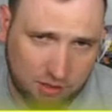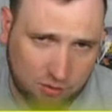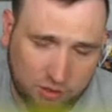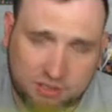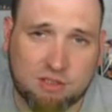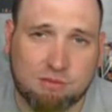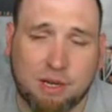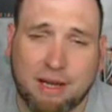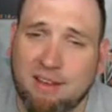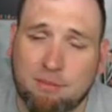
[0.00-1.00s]
which is
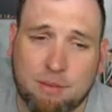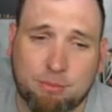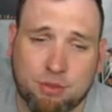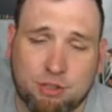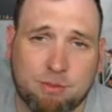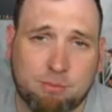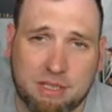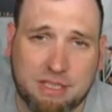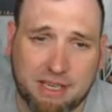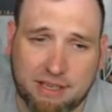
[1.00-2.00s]
why I've been pushing
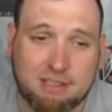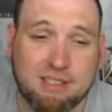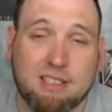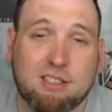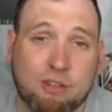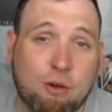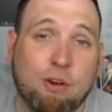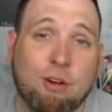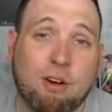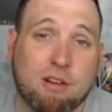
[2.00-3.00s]
PKT so
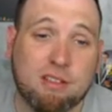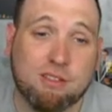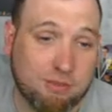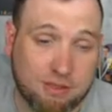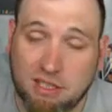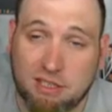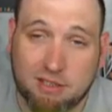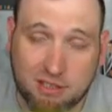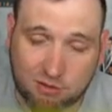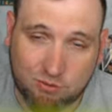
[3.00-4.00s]
hard because we need to
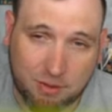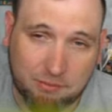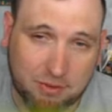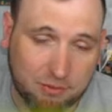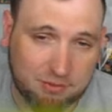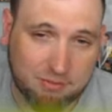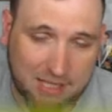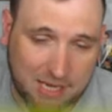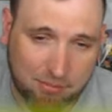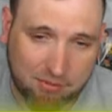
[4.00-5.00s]
disrupt those
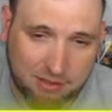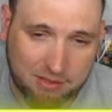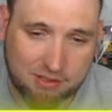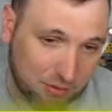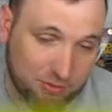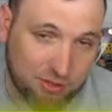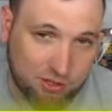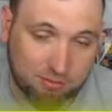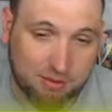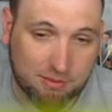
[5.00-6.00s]
monopolies. But we
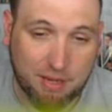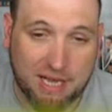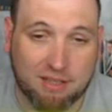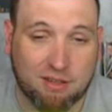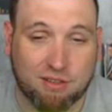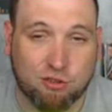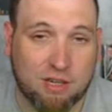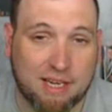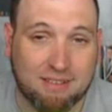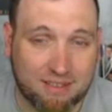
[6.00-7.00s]
should be back on
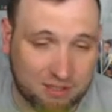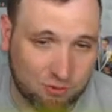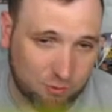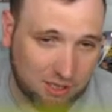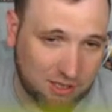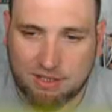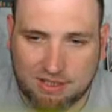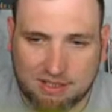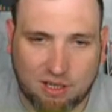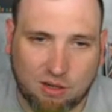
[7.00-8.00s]
track this week
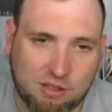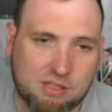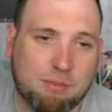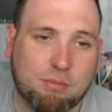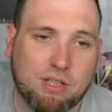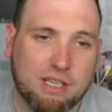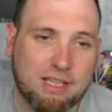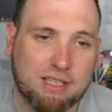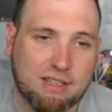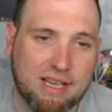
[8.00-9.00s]
because I hardly
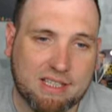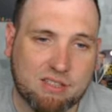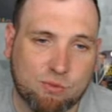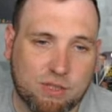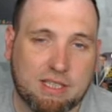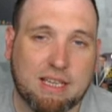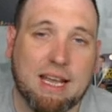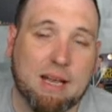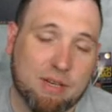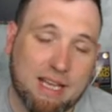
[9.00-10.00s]
played last week
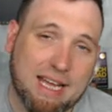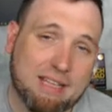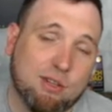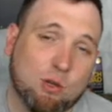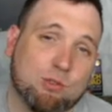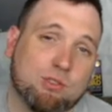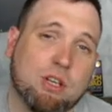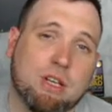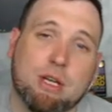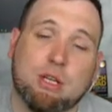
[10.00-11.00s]
and we had those
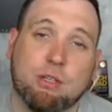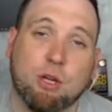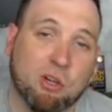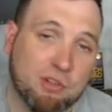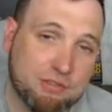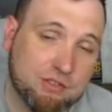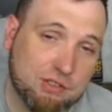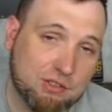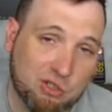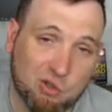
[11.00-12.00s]

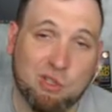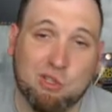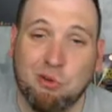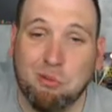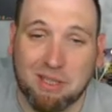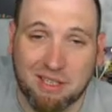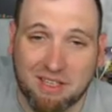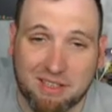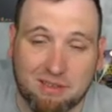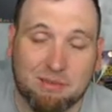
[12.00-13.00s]
nerfs to
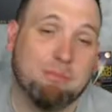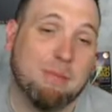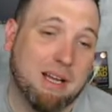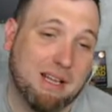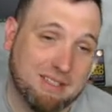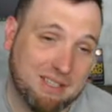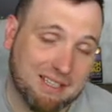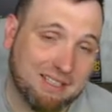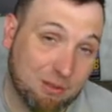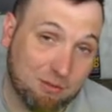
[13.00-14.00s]
Anubian. My
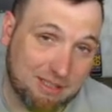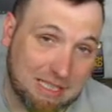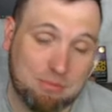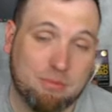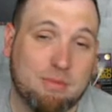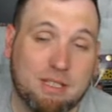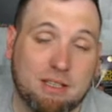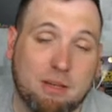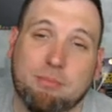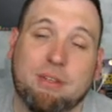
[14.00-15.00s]
deck that was keeping me
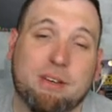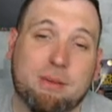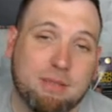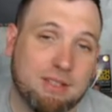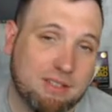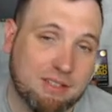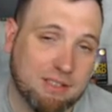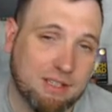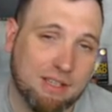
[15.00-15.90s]
up there in Mythic